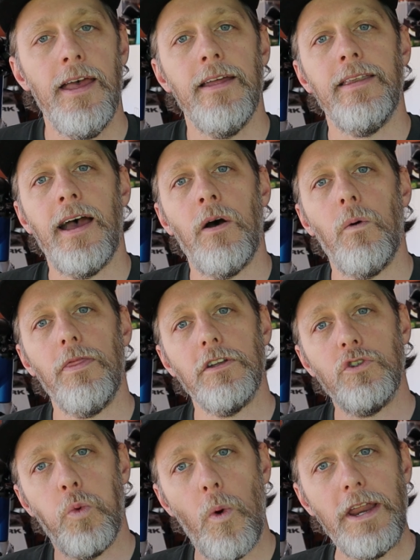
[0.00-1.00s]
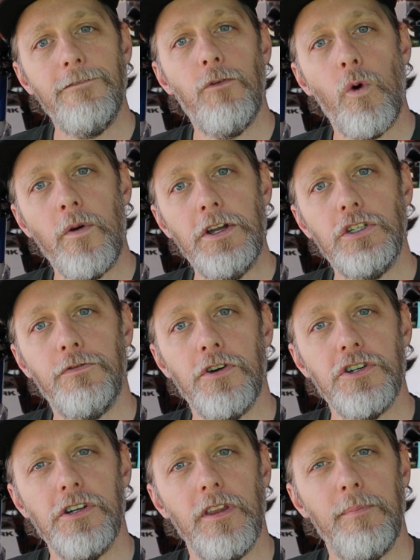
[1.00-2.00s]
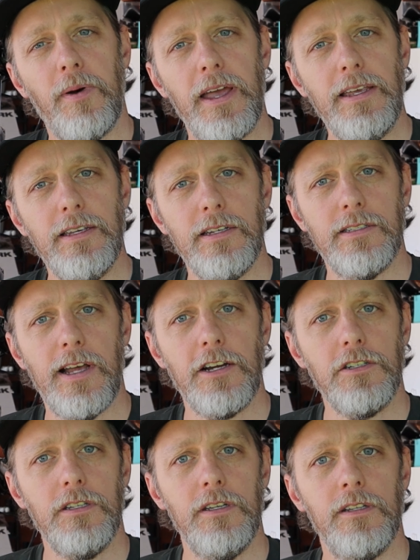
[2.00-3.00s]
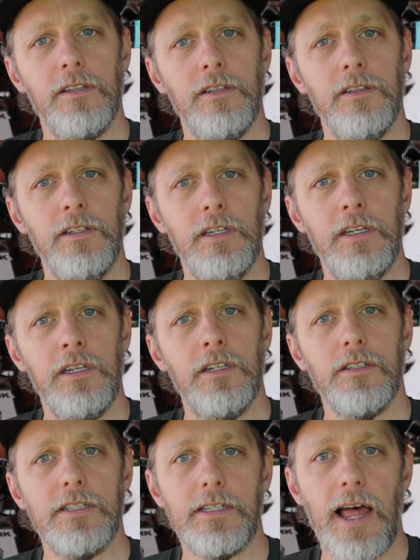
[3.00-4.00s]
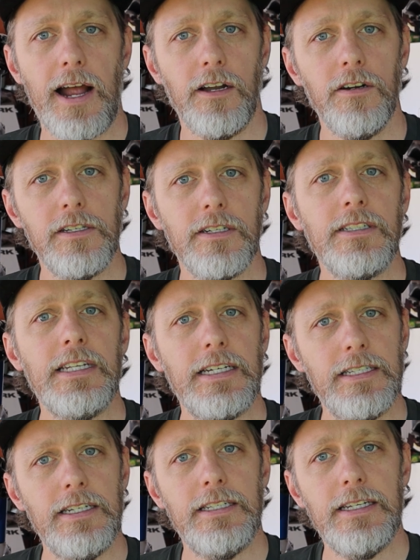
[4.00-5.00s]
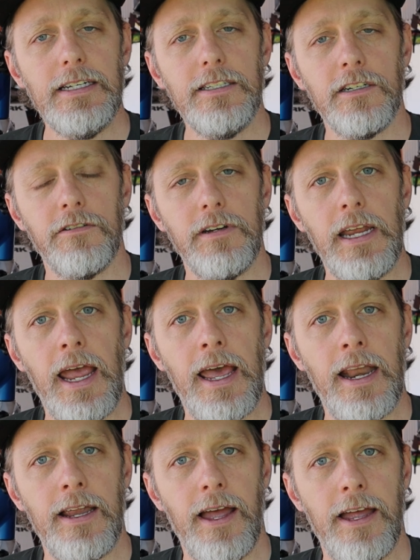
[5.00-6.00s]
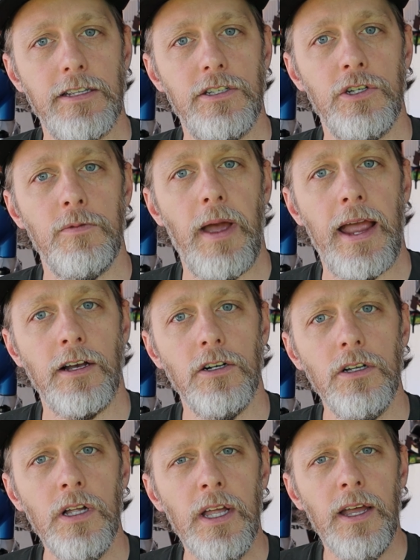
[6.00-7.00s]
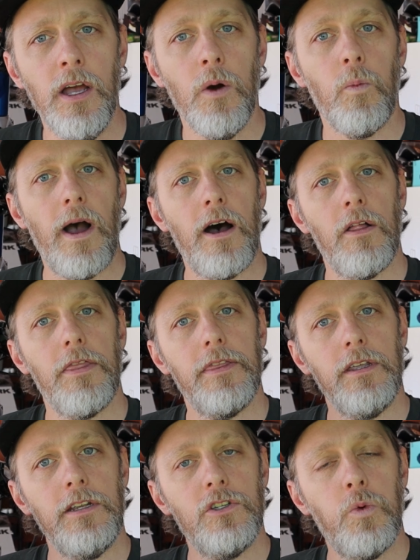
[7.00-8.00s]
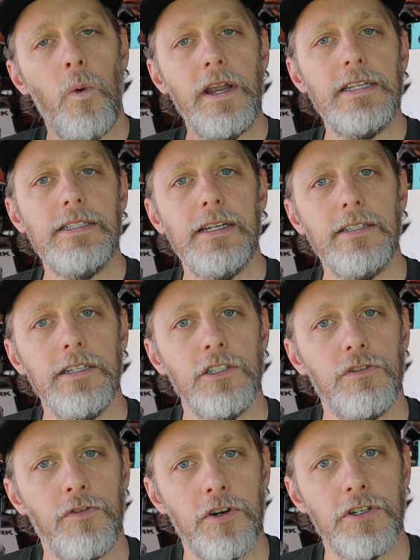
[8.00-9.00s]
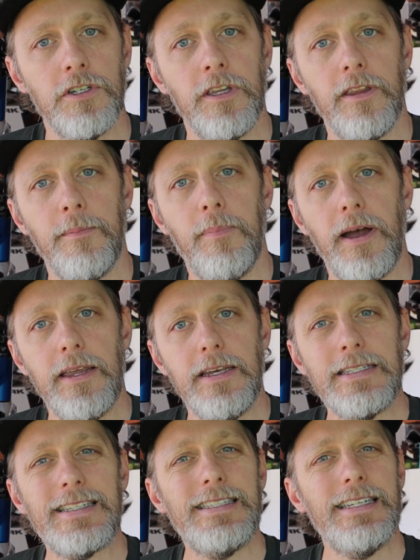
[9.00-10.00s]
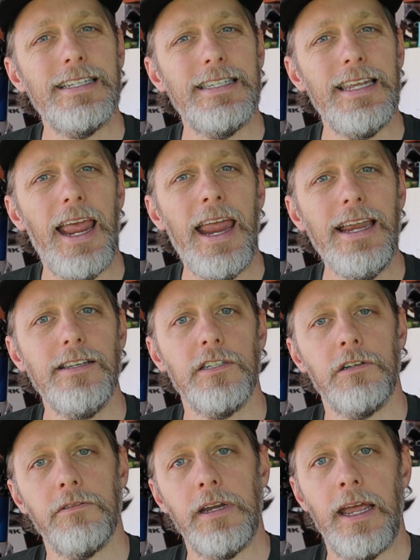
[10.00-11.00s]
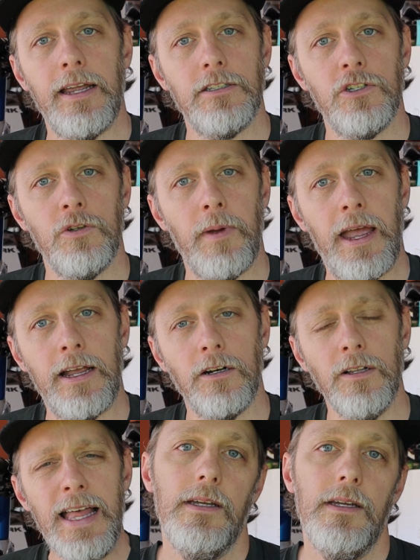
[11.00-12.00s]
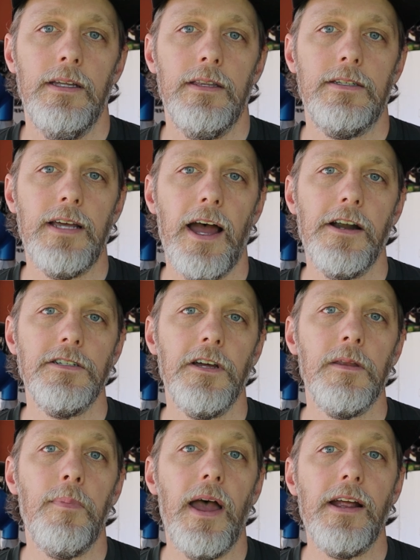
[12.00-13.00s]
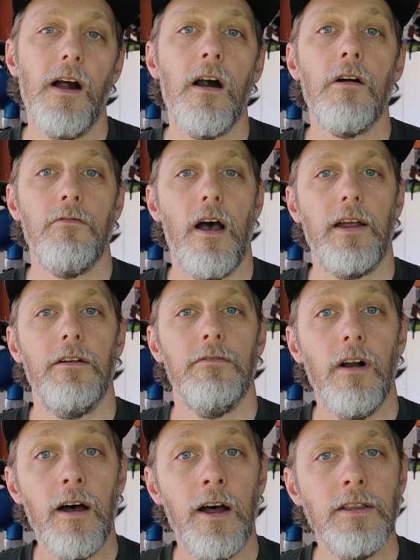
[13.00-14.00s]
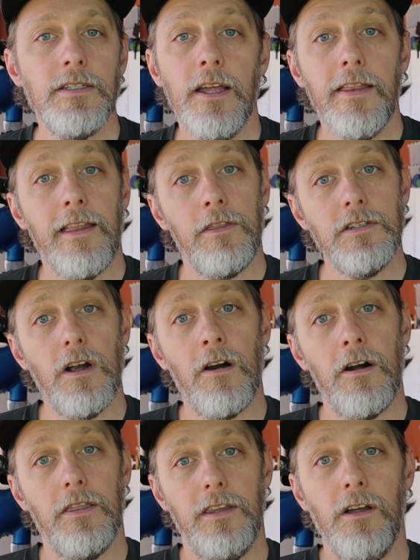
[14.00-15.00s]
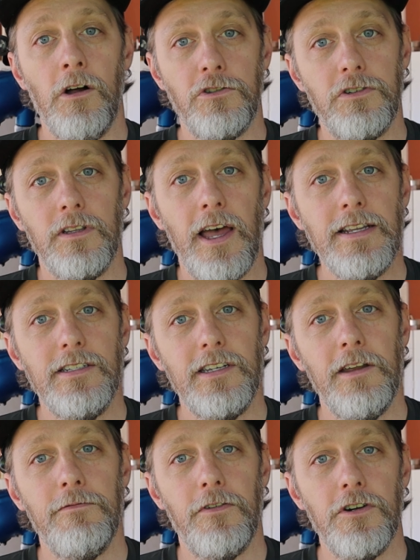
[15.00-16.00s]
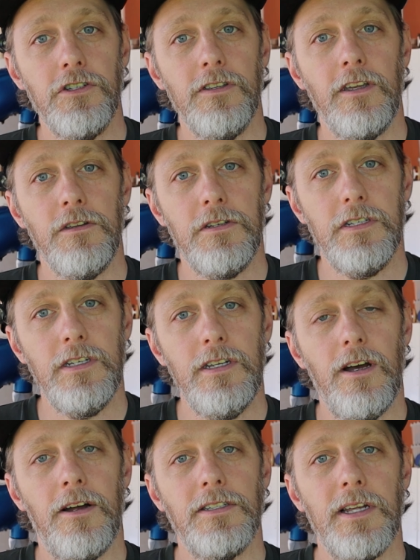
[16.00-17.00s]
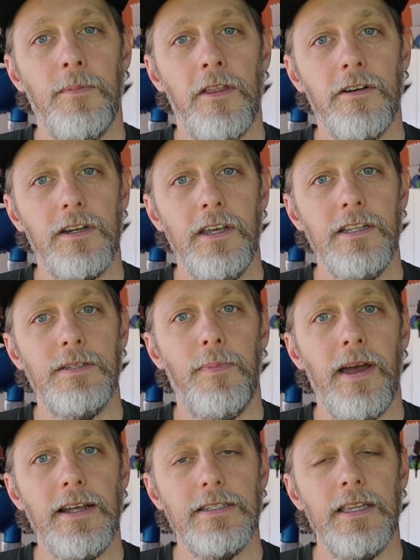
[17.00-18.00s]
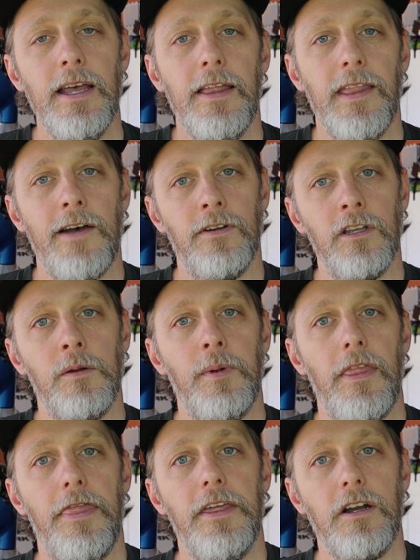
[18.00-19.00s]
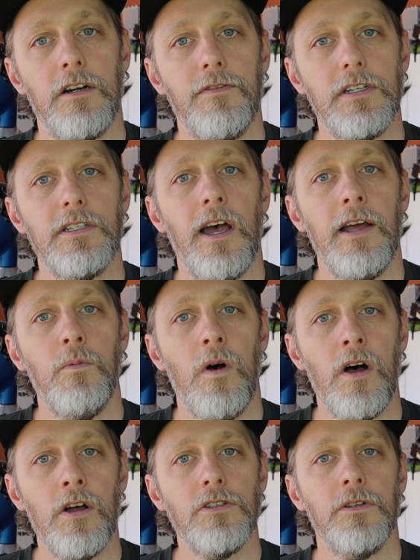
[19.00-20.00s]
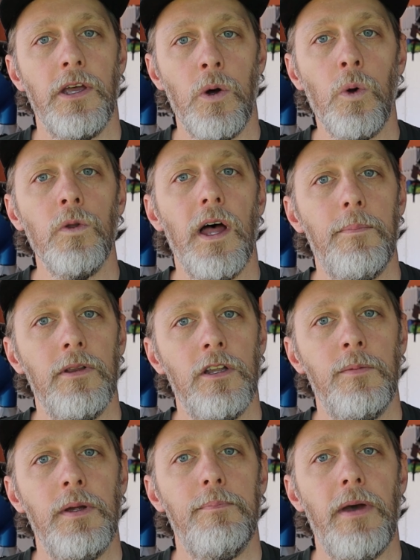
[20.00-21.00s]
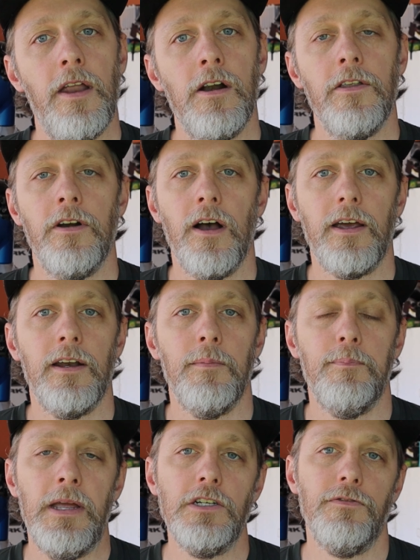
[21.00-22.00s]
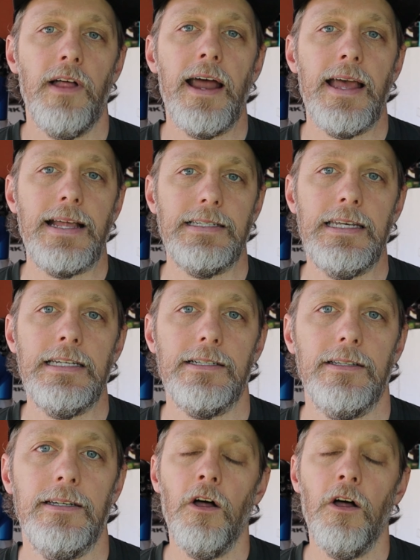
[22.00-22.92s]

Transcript: Now, the 24-inch version of the bike is actually a little slacker. It's a 66-degree head tube angle, while the 26-inch version of the bike is a 68-degree head tube angle. The tires on the bike are Rocket Rons. Now these aren't the ultra light skin version that you see on some other kids' bikes. They have a little bit thicker of a sidewall, so they hold up a little bit better. They're not gonna pinch flat as easily.